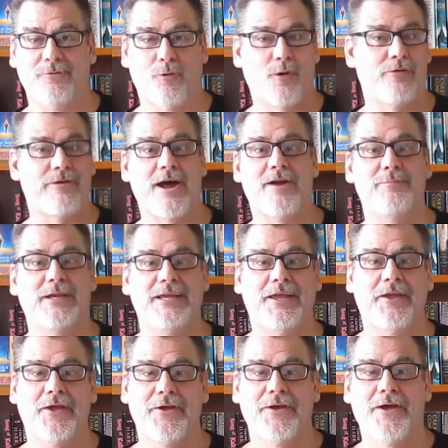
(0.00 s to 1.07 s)
all around
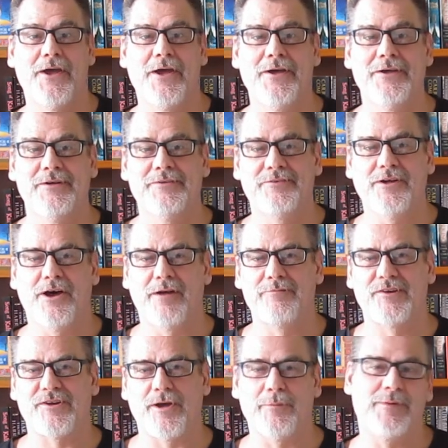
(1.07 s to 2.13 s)
me. So I'm
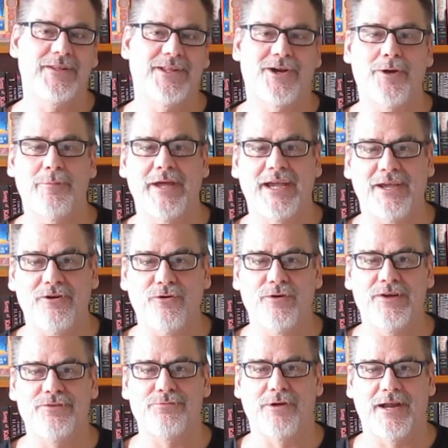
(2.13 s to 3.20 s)
just hoping that I don't make a
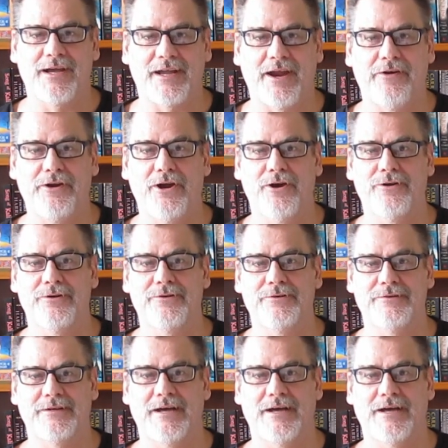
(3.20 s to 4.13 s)
noise while I carry on,